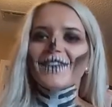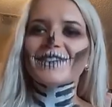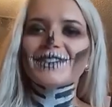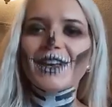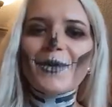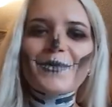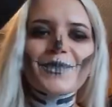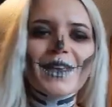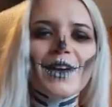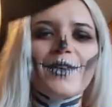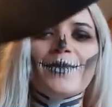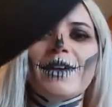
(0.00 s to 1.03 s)
So
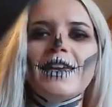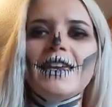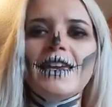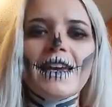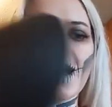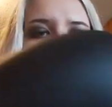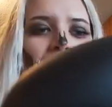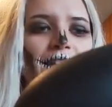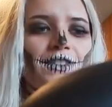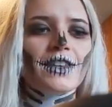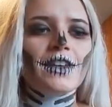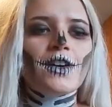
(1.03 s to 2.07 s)
I
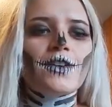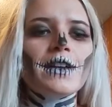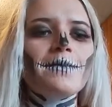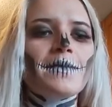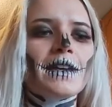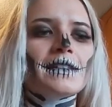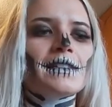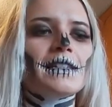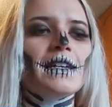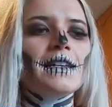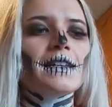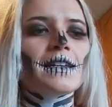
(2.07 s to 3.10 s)
actually already mixed
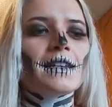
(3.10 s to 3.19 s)
it.